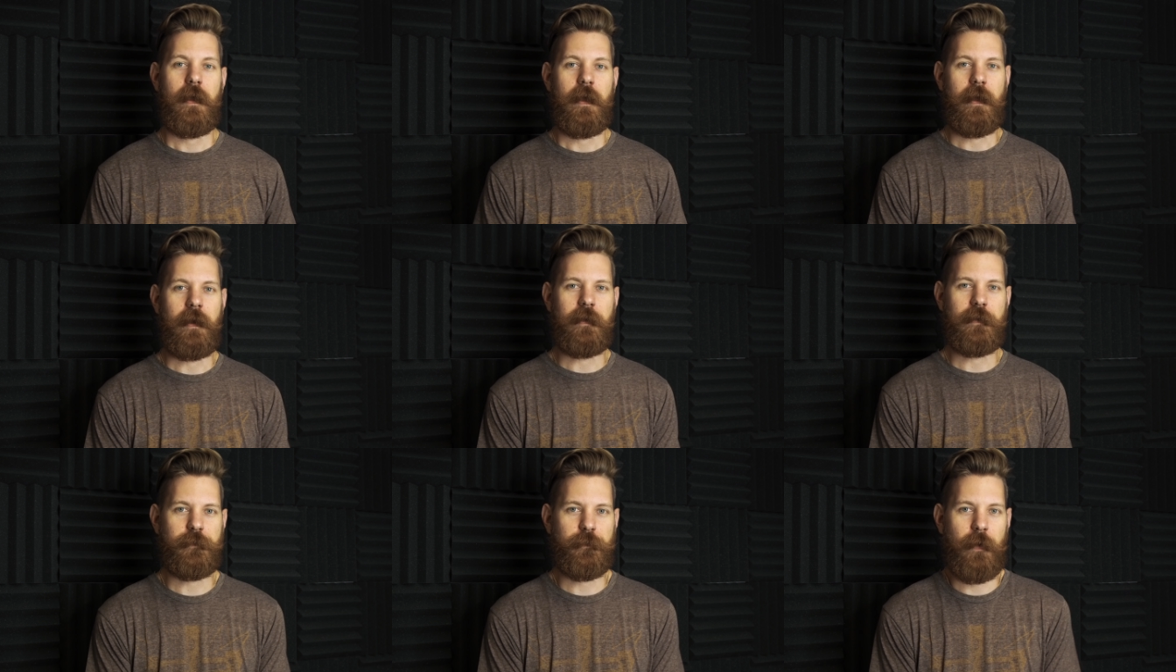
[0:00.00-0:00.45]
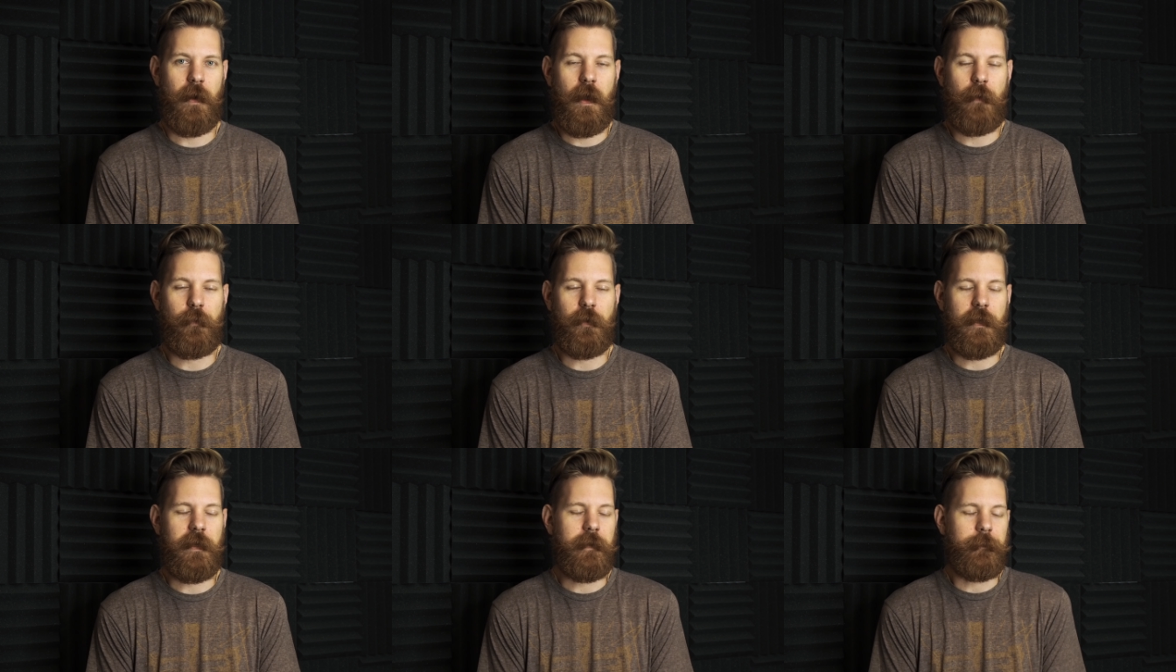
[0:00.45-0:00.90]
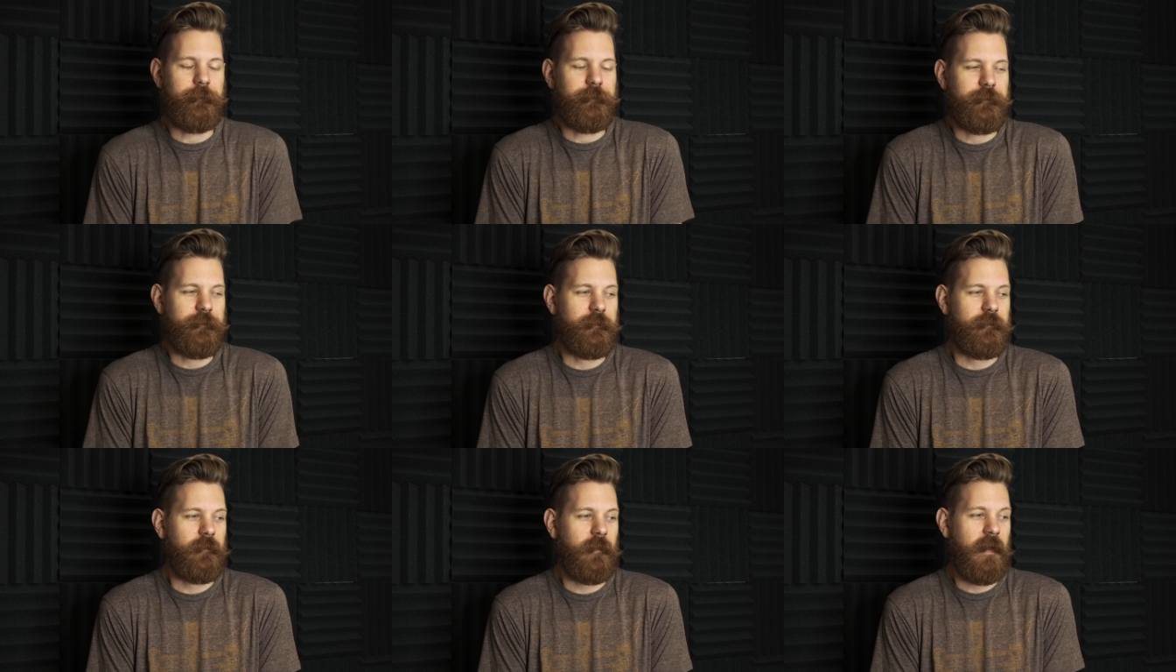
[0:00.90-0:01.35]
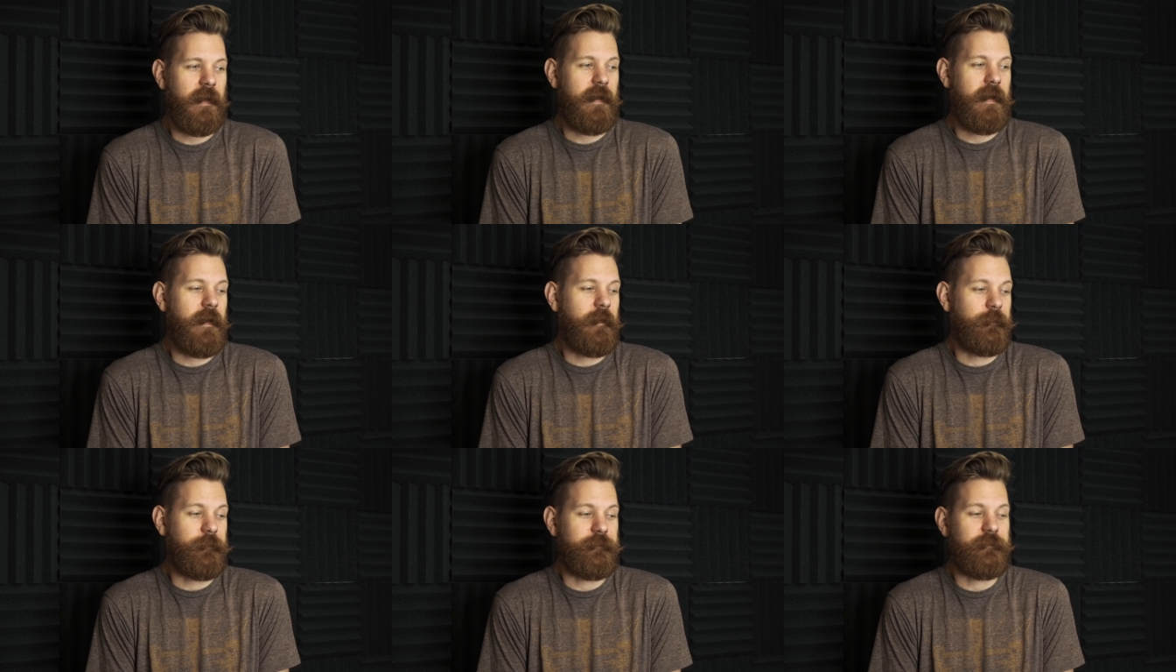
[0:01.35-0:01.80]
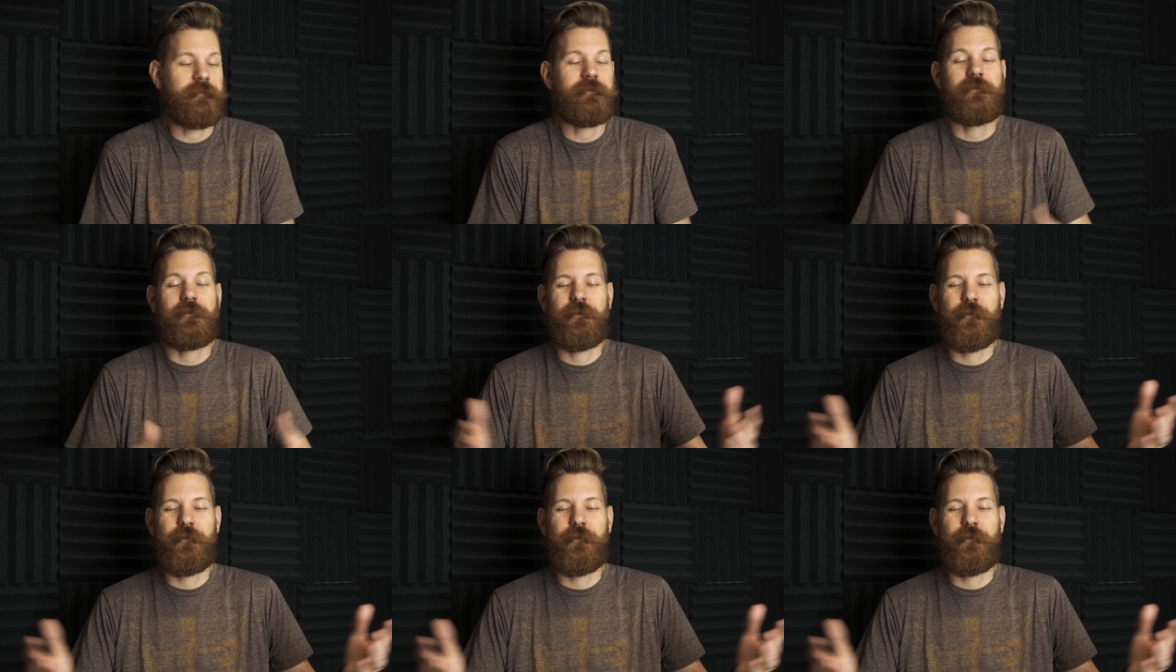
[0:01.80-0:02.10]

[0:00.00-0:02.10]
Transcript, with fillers: And it's probably, um,